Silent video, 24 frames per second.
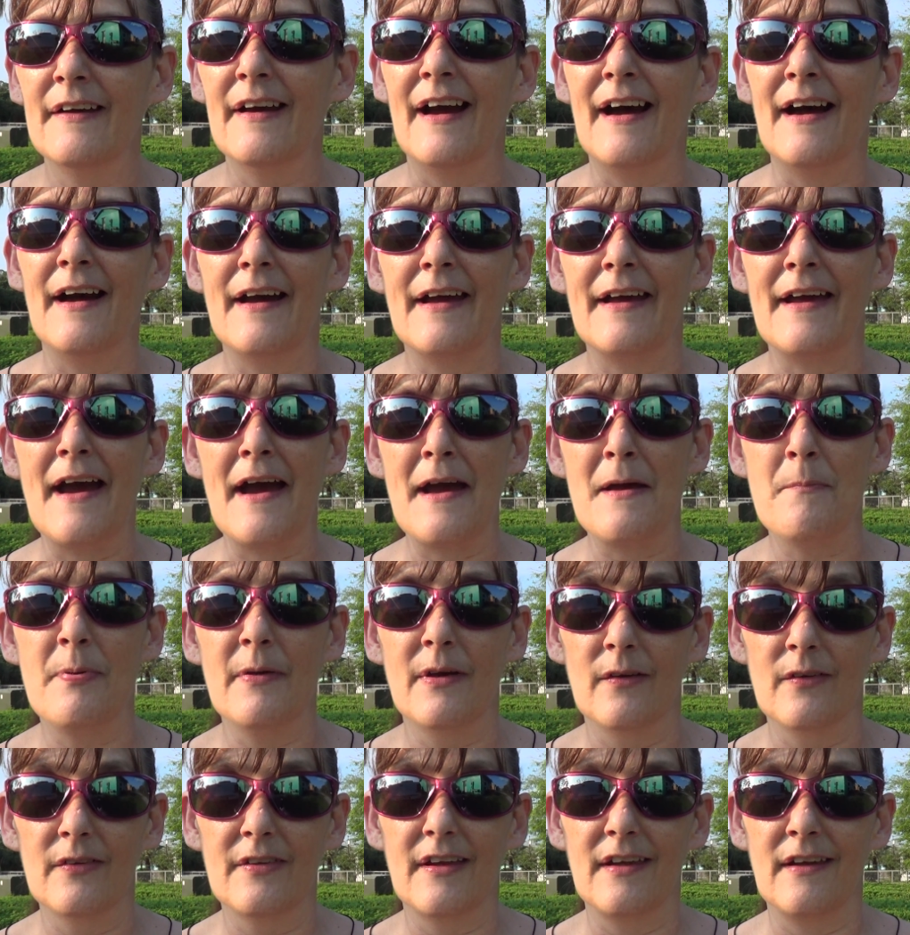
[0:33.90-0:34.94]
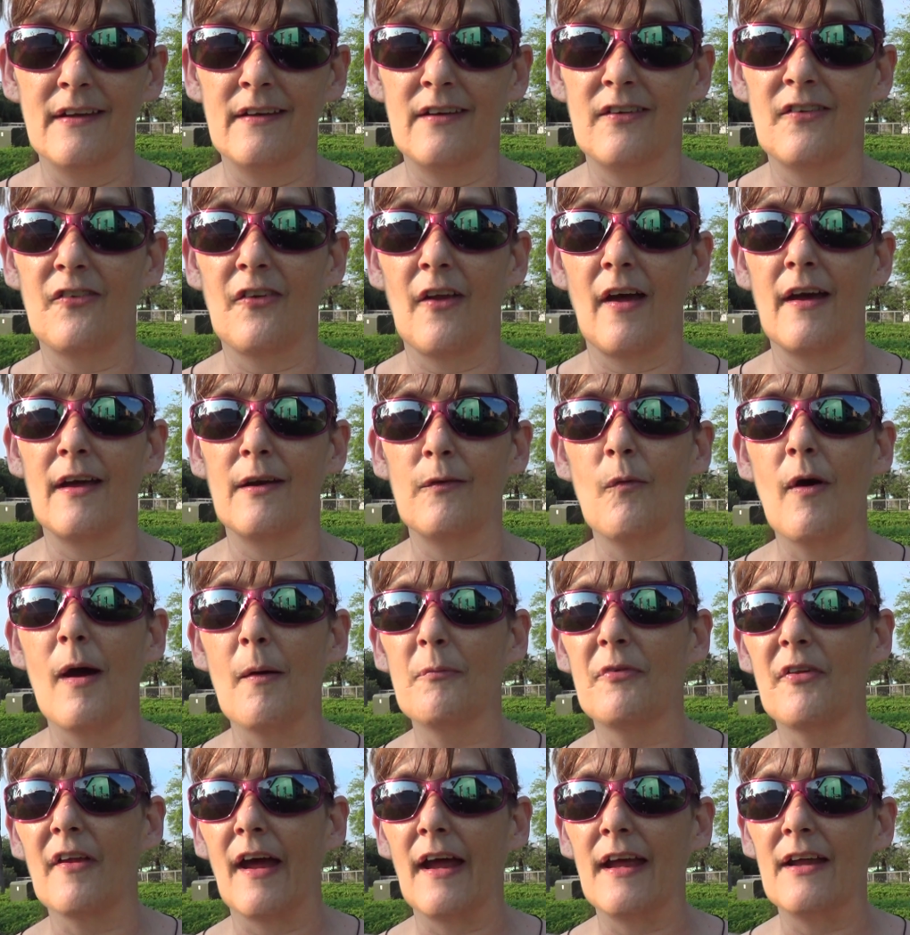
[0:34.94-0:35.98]
I, I build and design
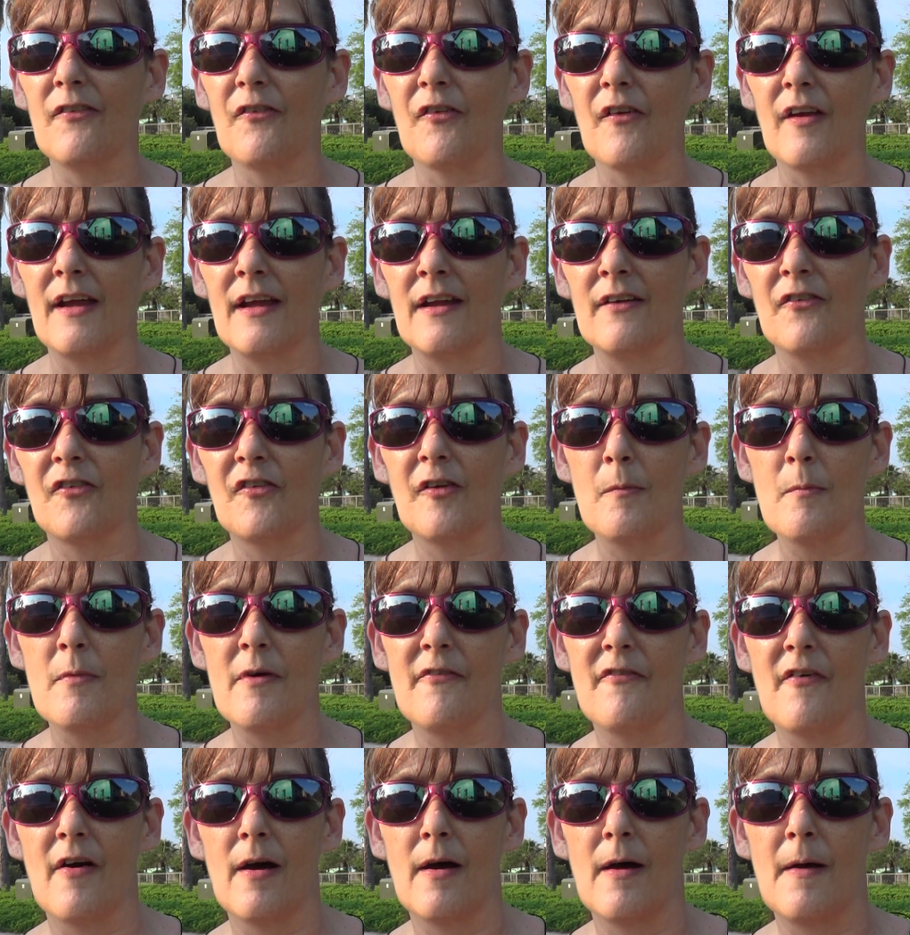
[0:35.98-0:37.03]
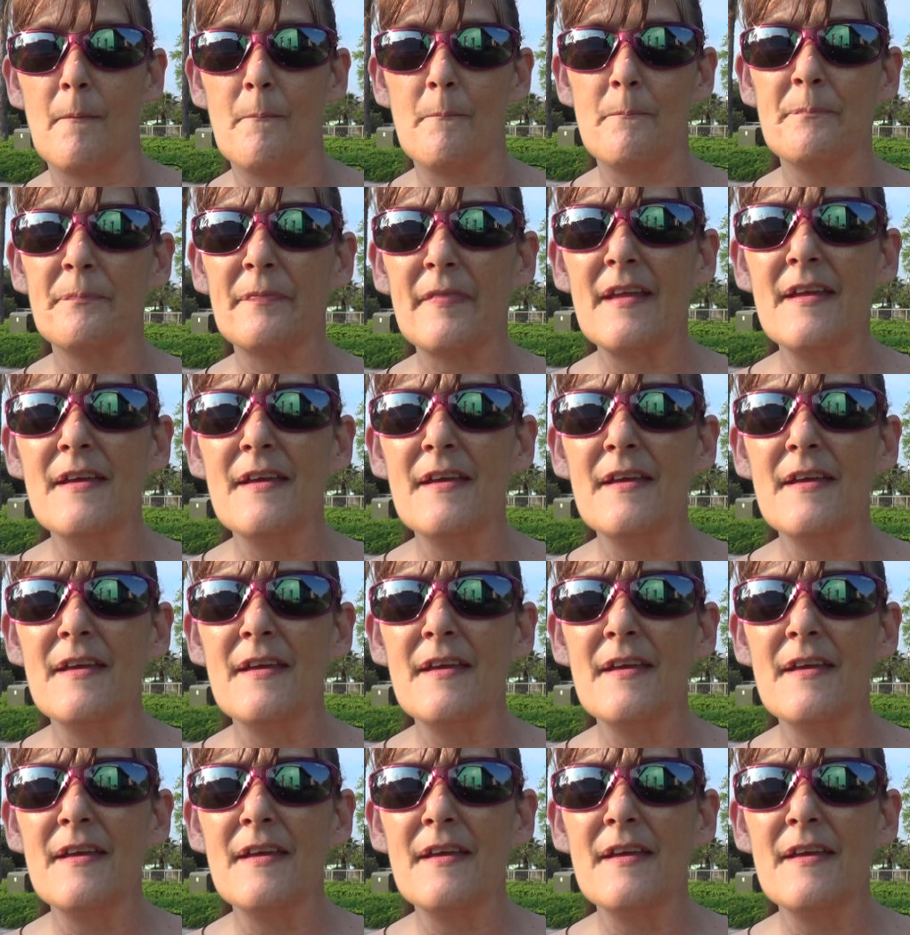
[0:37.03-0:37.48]
websites, and some of um,